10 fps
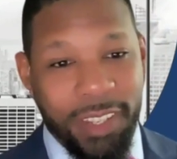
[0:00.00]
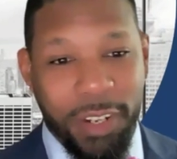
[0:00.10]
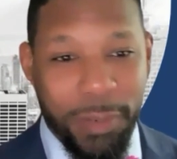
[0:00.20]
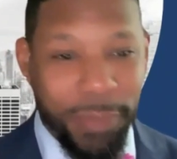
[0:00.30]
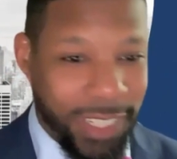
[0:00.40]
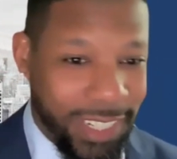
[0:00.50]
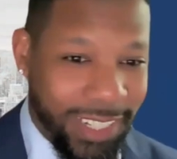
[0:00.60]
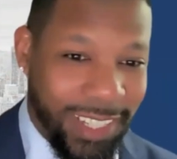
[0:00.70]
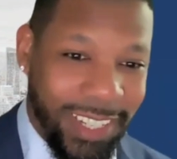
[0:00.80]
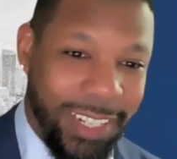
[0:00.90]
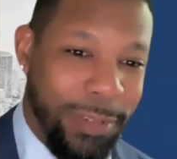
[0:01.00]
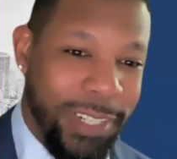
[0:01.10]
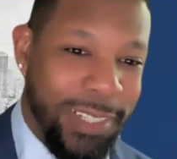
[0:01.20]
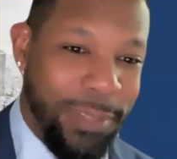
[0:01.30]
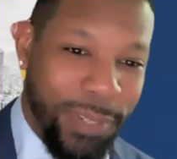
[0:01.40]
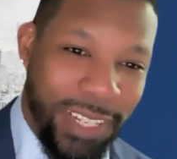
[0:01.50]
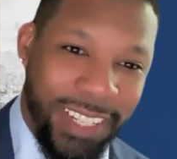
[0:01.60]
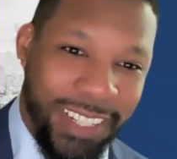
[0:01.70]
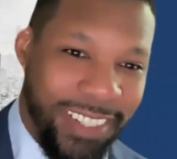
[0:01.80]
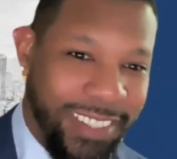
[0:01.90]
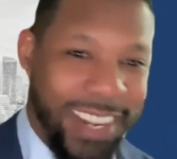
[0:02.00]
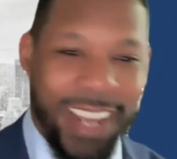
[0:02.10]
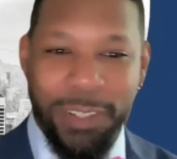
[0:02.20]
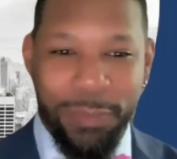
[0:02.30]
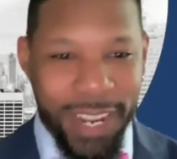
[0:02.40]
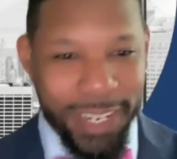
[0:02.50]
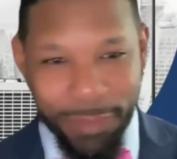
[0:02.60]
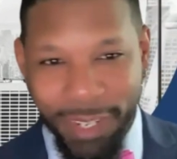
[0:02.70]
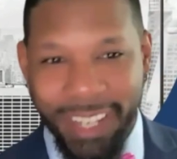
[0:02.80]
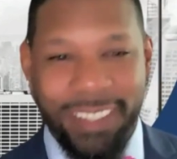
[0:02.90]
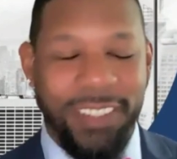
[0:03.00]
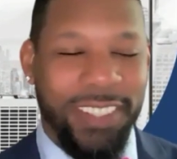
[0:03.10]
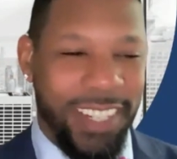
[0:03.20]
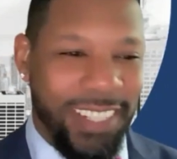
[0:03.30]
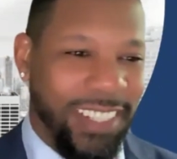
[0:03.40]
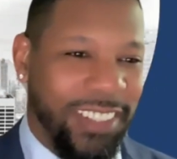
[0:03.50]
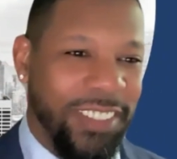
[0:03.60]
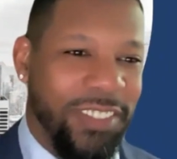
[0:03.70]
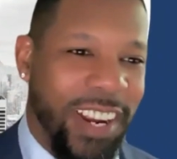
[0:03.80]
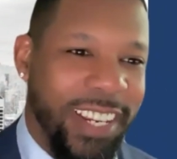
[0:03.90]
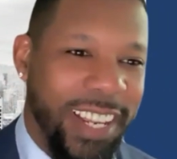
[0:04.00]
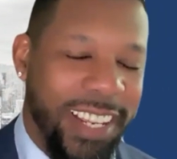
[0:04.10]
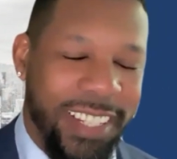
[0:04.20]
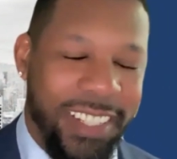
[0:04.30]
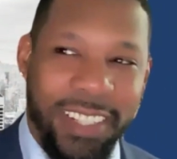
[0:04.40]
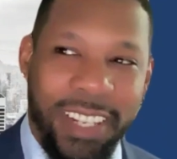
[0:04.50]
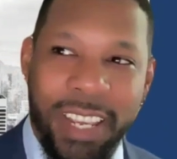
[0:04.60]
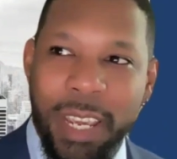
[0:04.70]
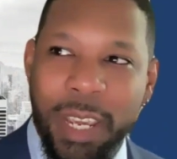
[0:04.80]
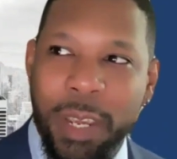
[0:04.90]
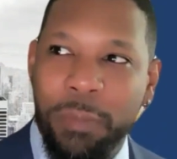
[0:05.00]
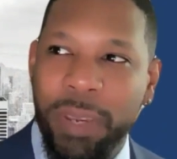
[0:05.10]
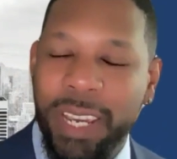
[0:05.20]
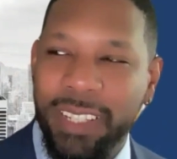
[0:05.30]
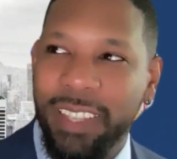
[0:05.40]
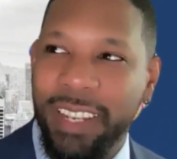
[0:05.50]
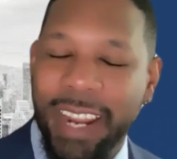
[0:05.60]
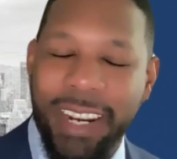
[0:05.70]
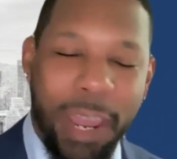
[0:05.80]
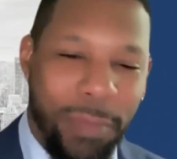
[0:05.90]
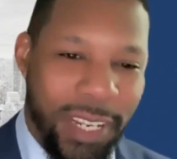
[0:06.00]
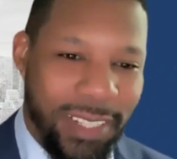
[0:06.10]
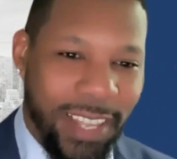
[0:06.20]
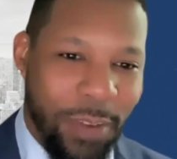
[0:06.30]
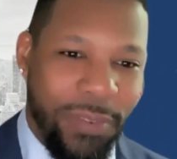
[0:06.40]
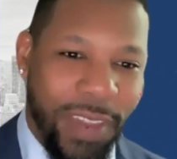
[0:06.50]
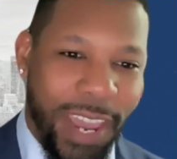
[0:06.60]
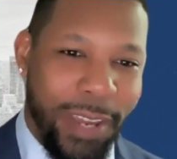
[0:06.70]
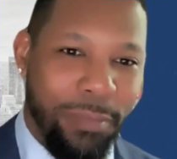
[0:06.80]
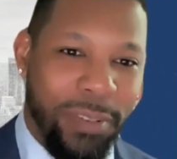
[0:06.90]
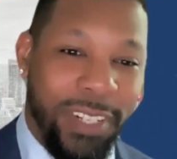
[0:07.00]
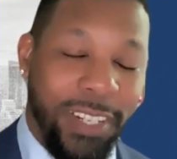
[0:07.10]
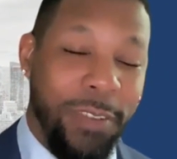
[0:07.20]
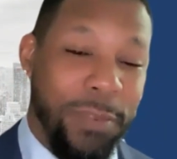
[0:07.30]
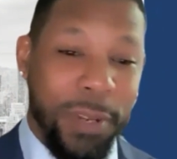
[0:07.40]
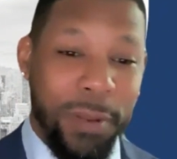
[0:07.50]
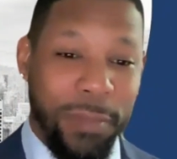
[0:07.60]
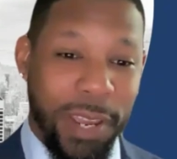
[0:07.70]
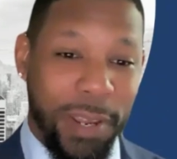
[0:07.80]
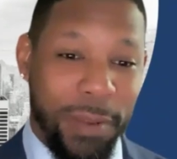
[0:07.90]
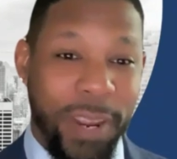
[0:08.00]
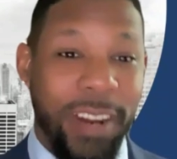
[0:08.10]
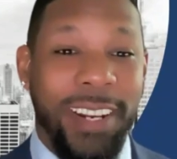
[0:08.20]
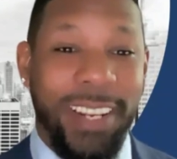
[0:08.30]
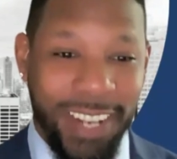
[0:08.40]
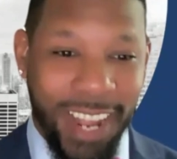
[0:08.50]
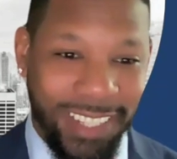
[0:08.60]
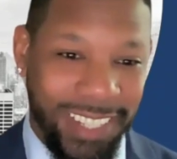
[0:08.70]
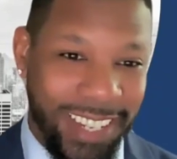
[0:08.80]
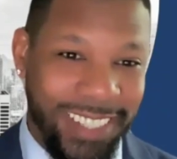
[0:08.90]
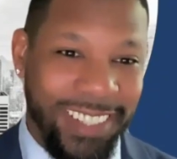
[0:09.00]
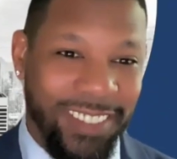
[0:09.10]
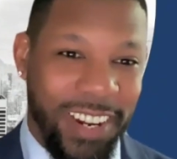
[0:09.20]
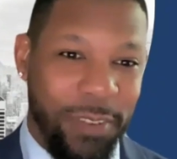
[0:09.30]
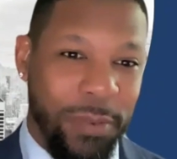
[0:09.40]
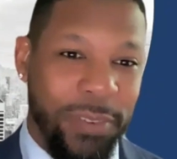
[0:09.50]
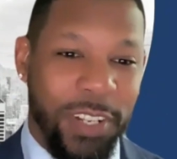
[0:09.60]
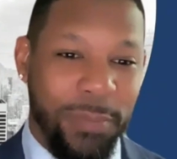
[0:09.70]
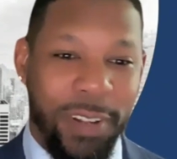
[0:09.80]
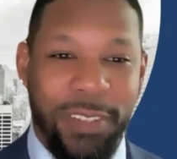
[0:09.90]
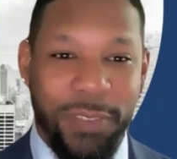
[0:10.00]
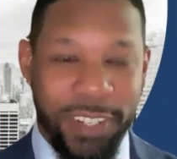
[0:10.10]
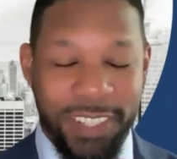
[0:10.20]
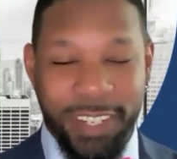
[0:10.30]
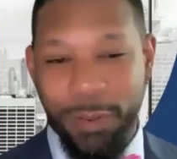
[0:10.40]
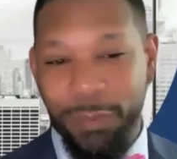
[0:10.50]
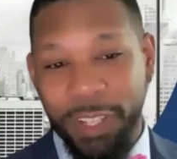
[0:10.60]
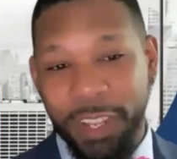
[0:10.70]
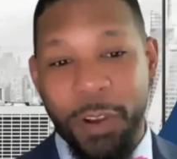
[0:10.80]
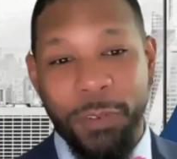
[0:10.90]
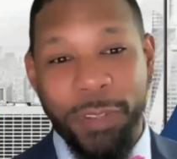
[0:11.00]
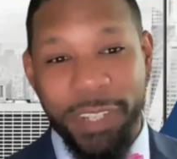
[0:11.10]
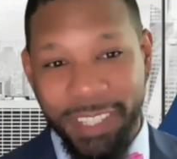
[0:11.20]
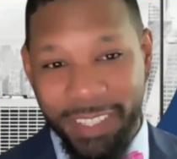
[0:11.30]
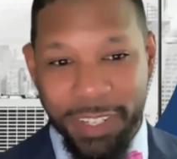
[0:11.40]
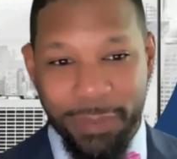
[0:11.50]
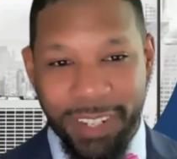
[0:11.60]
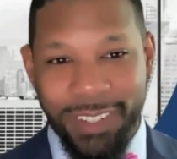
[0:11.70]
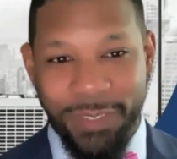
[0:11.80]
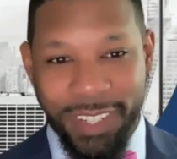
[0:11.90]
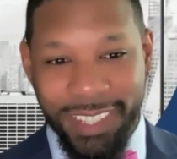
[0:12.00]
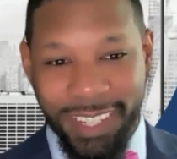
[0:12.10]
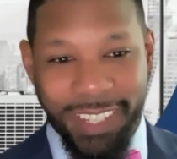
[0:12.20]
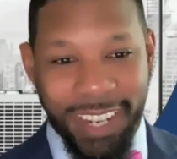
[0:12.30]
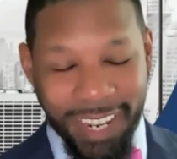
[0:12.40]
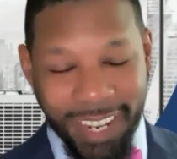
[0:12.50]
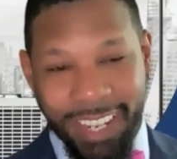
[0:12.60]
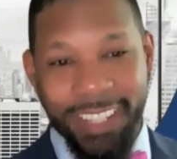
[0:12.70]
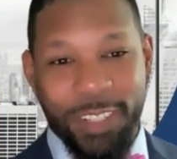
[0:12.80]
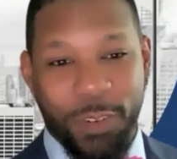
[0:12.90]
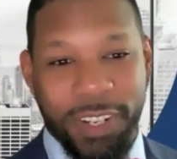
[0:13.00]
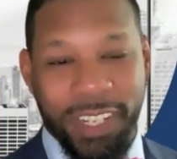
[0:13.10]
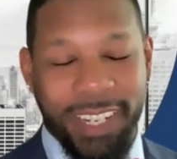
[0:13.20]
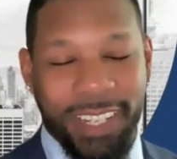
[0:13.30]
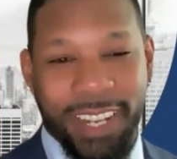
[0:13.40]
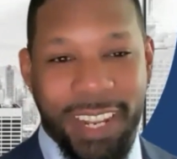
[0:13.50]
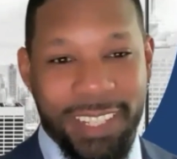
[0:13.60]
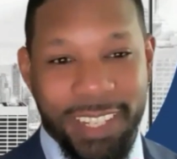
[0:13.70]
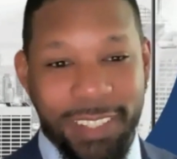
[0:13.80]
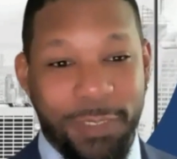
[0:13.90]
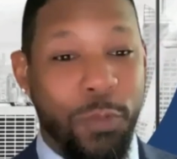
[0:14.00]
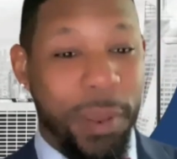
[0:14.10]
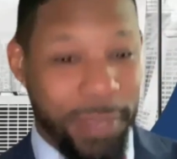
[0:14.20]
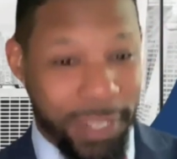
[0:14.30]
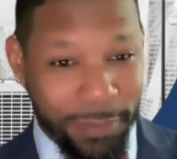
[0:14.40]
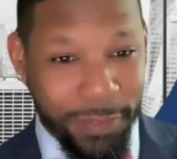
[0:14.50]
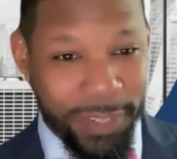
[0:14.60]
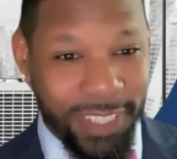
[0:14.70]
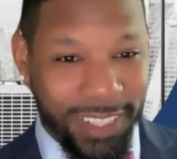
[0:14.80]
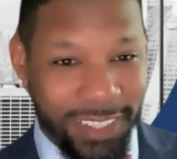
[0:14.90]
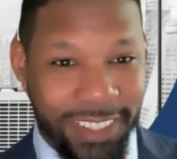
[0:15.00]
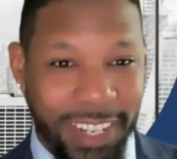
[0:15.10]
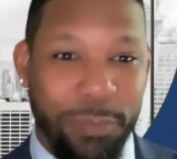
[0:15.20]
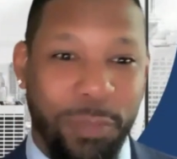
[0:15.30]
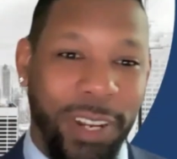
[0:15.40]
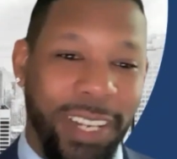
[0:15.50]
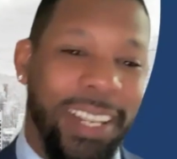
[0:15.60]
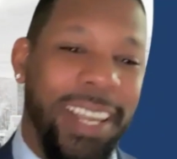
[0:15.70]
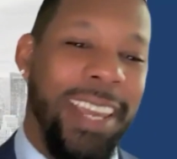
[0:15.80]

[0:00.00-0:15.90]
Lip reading: the Urban League, the NAACP, National Black MBA Association, right, is because of the dynamics that we've had, particularly from an American context, right? When we've talked about diversity, we've really only talked about diversity historically in the context of women from a gender standpoint